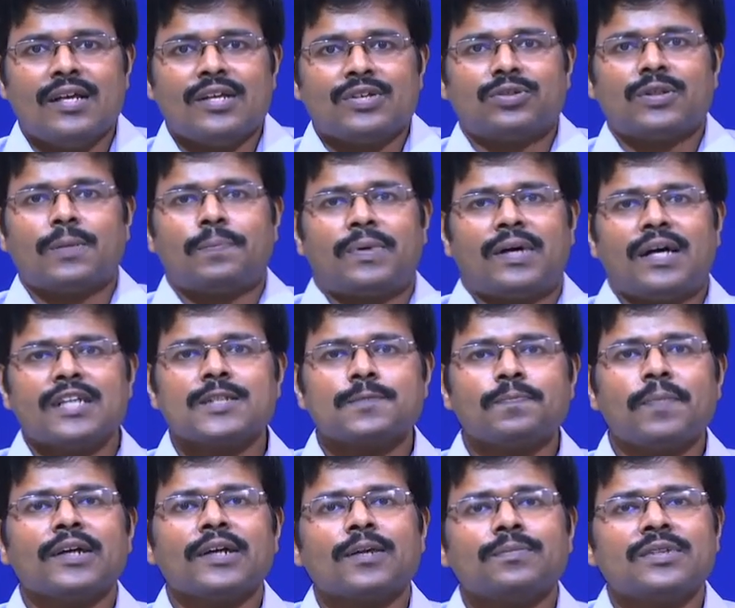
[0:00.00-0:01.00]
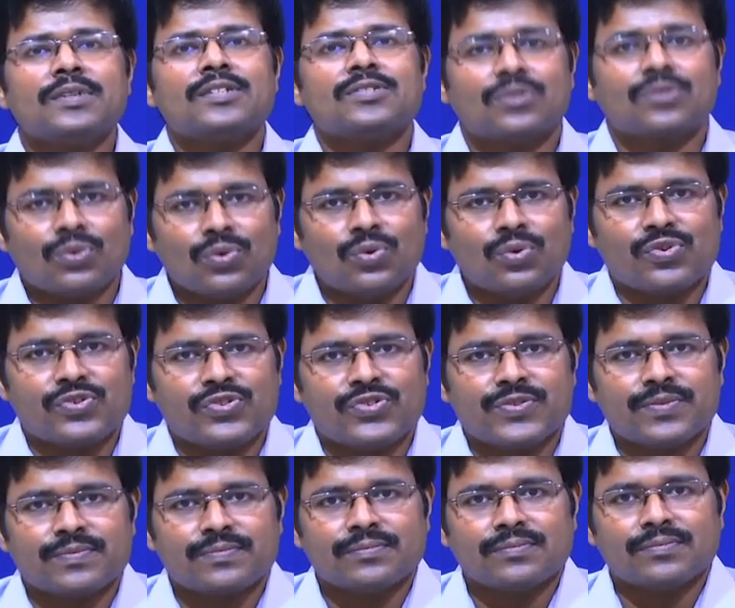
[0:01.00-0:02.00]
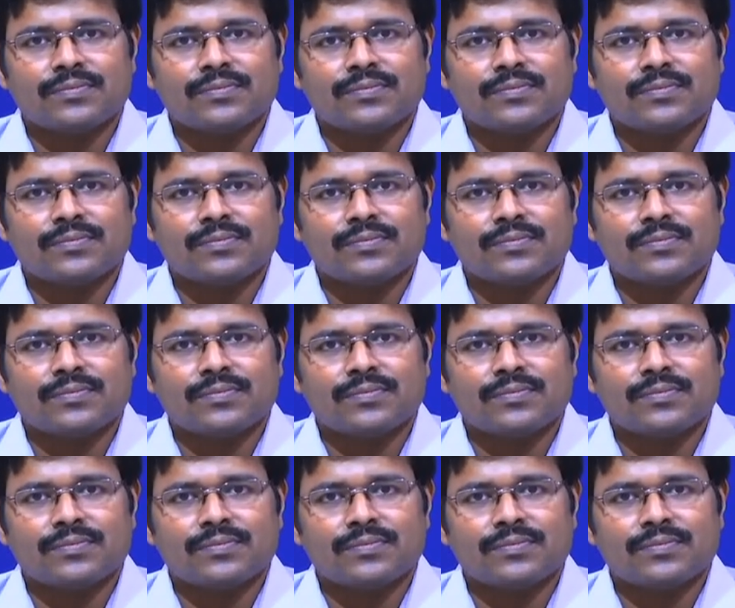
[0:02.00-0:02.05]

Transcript: So, the first part of this course,